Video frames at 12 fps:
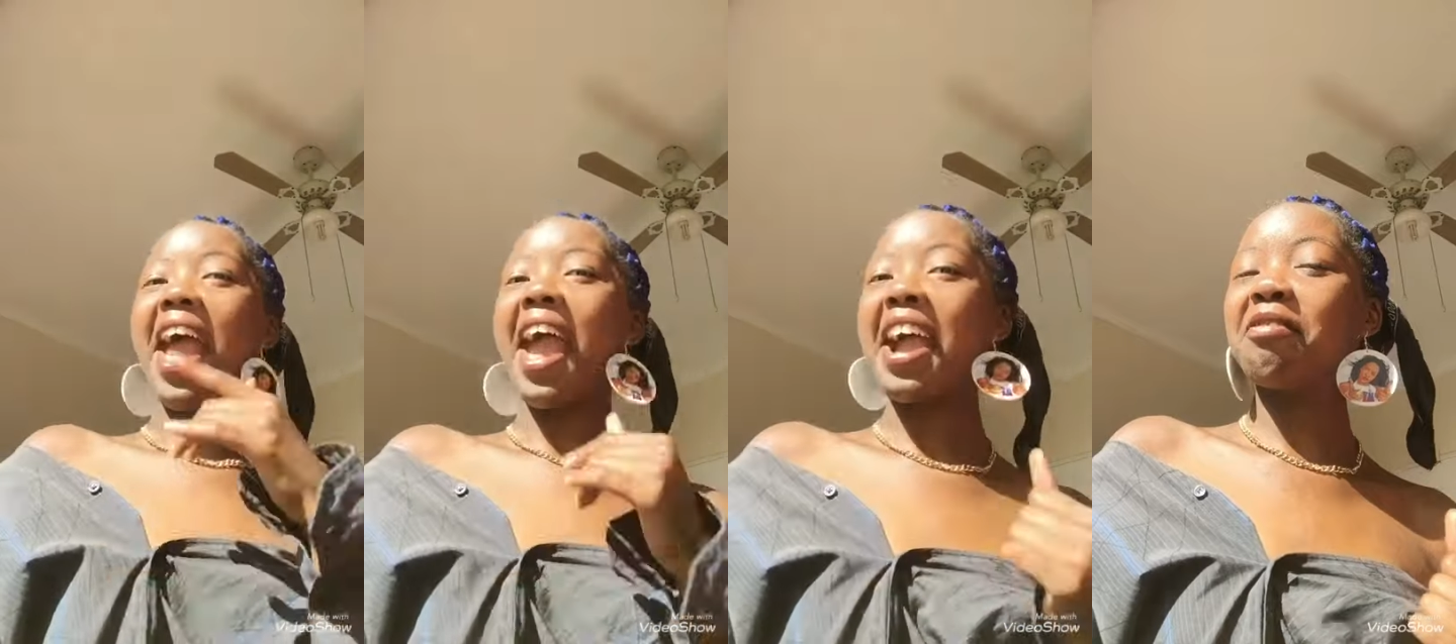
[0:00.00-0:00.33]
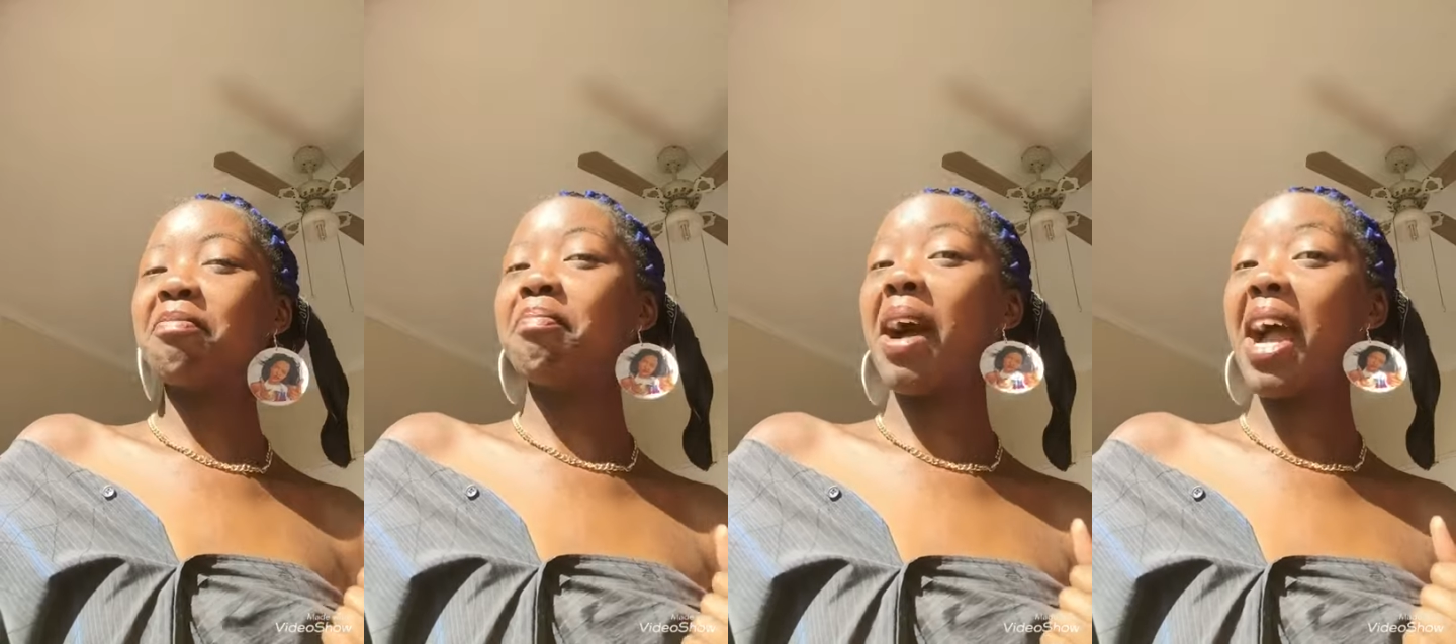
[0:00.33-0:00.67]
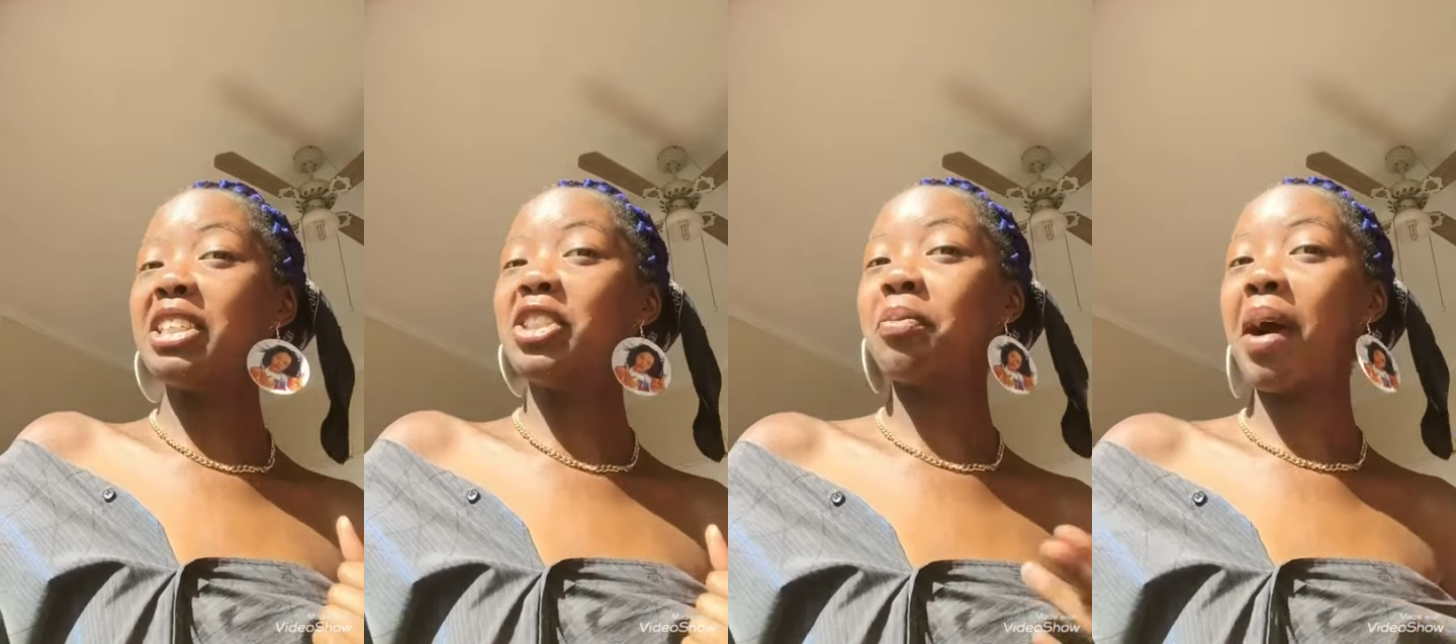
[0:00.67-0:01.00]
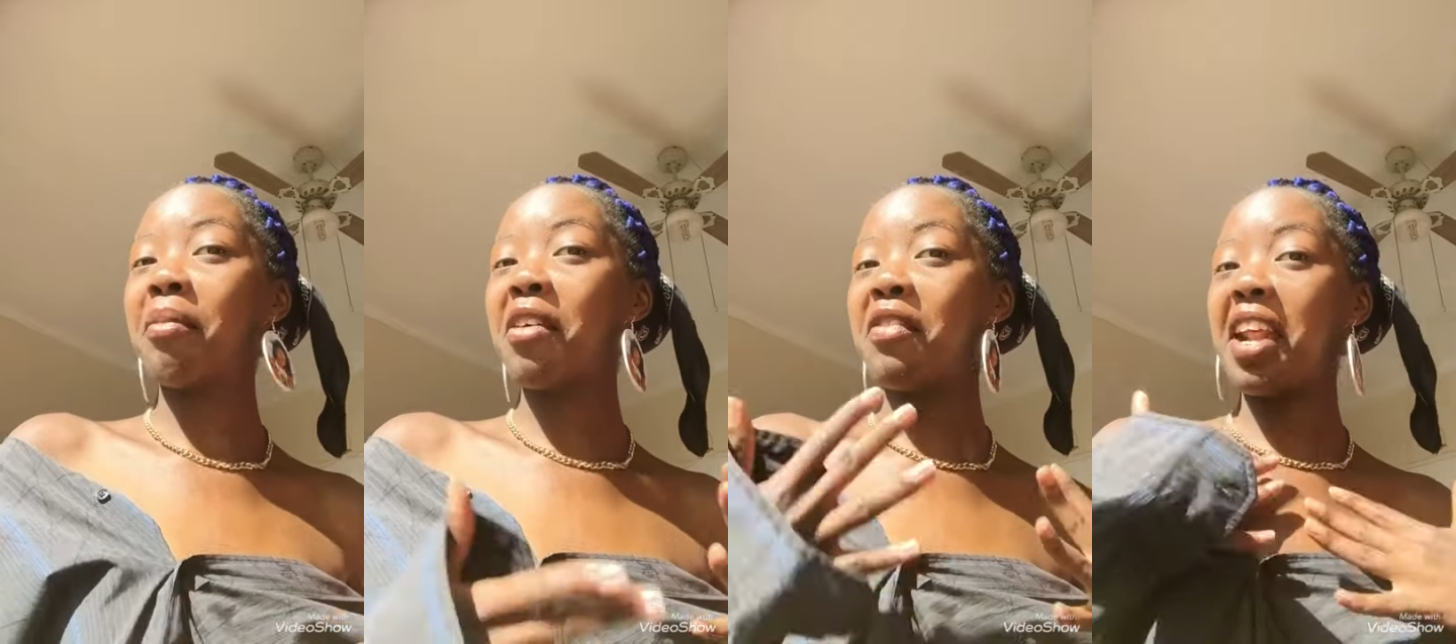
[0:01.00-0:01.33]
And mind you,
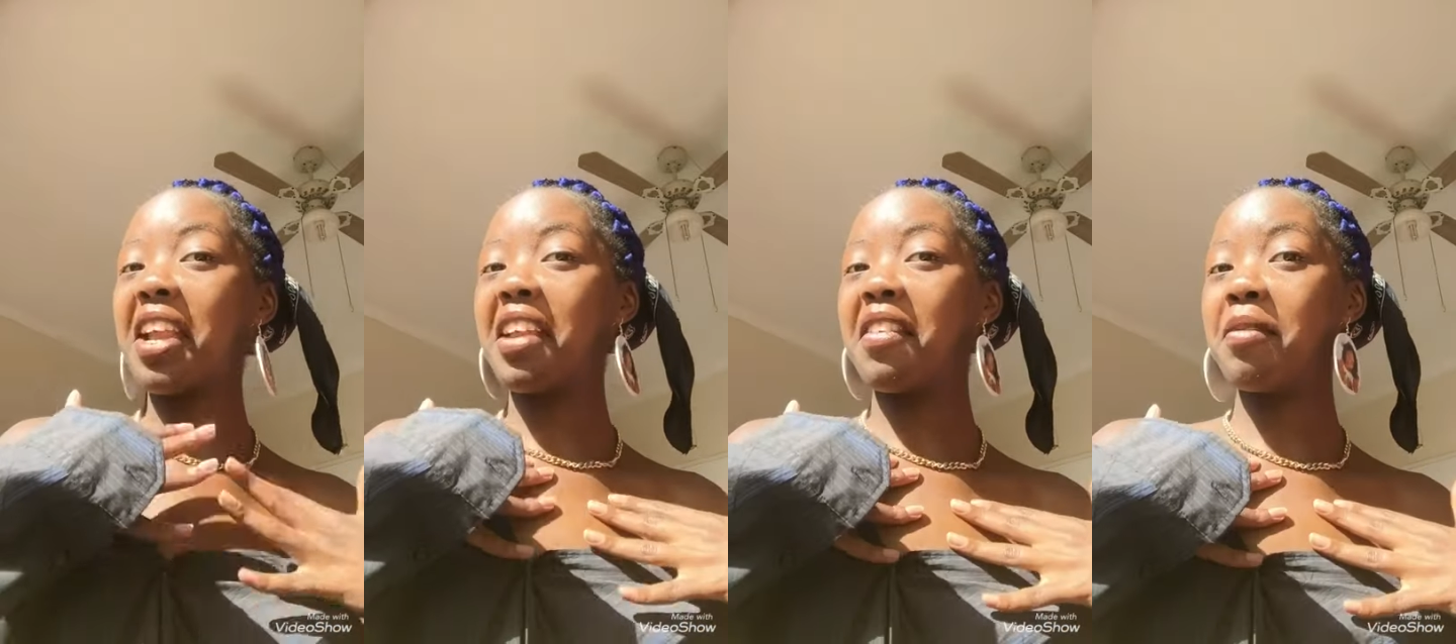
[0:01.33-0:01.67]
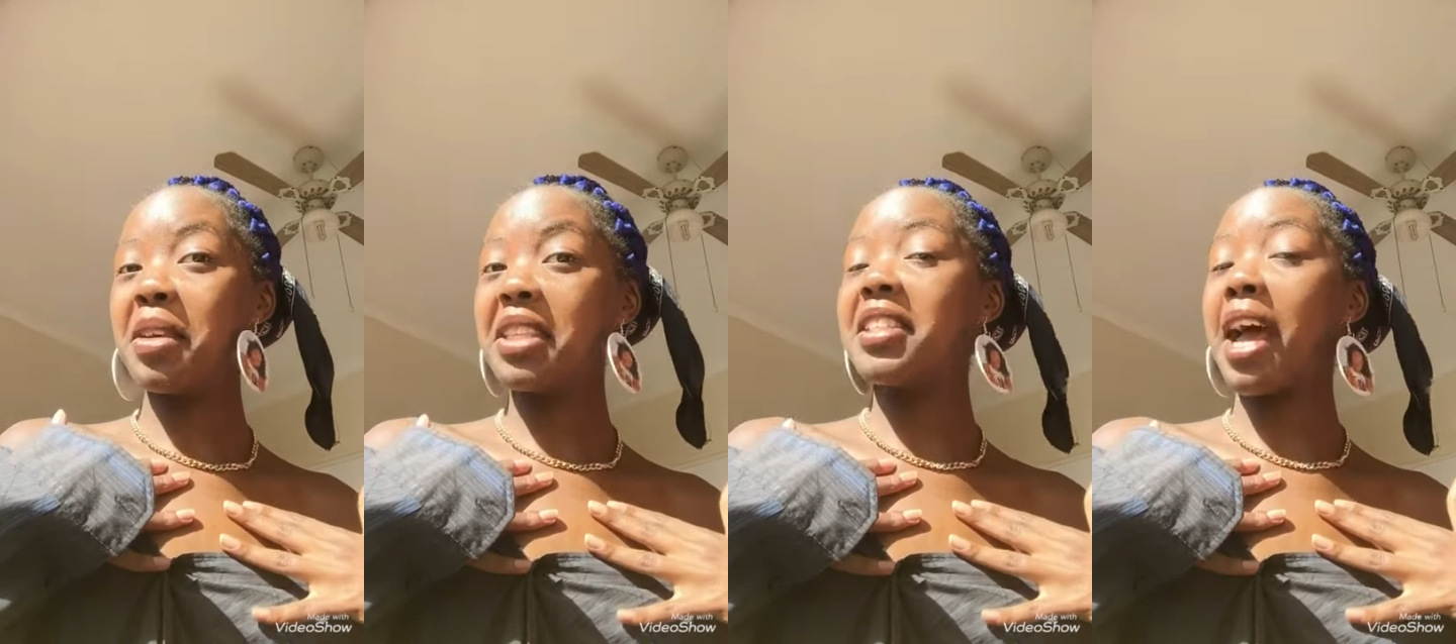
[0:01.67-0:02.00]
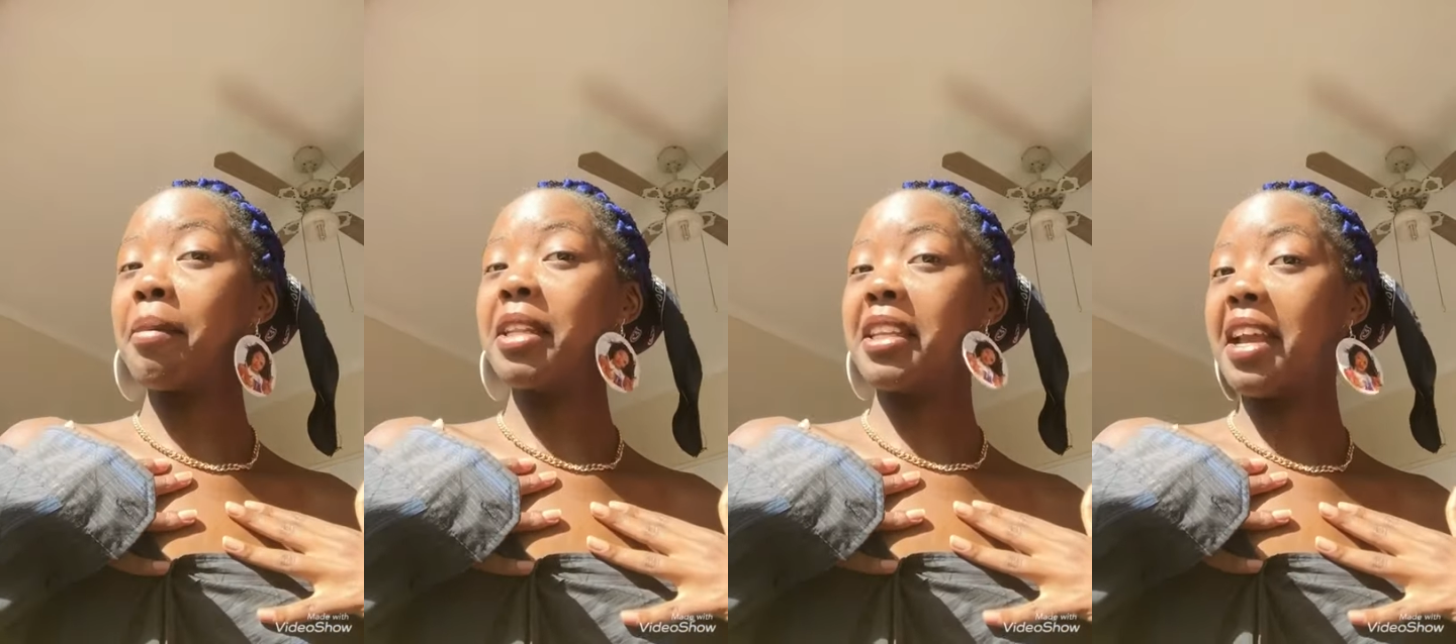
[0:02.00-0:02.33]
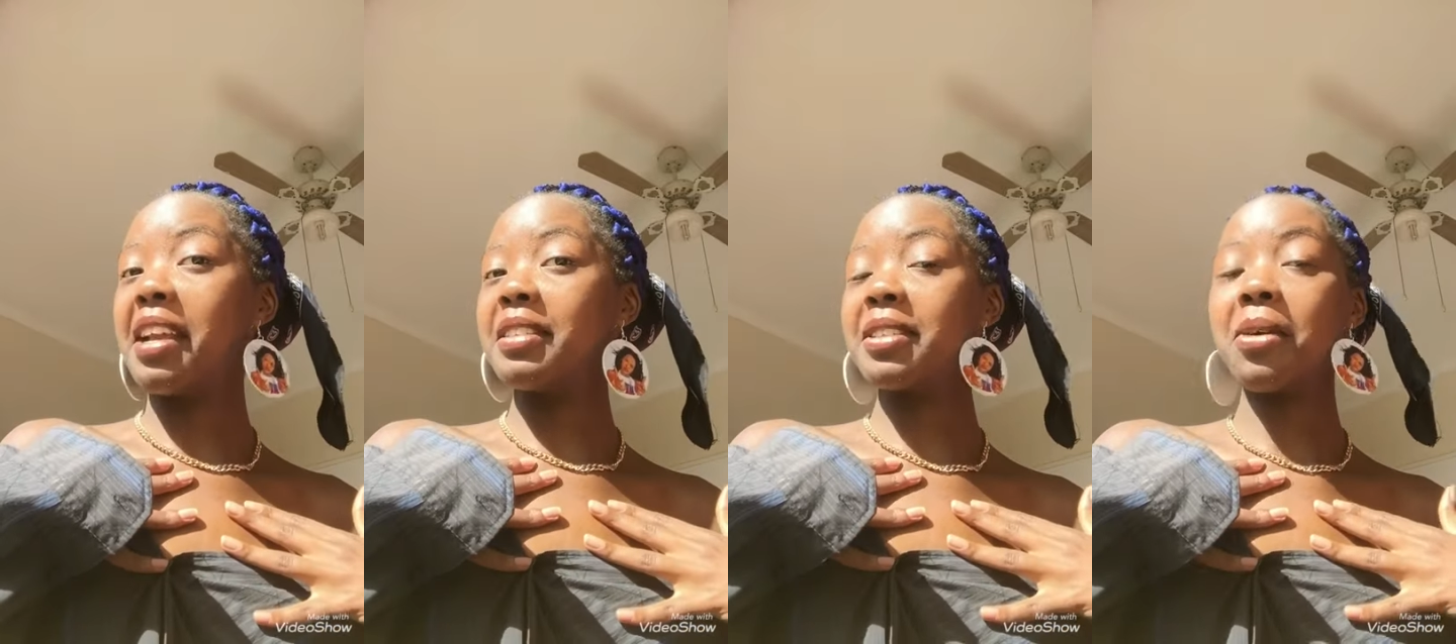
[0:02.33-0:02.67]
my boyfriend ain't giving me the time of the day.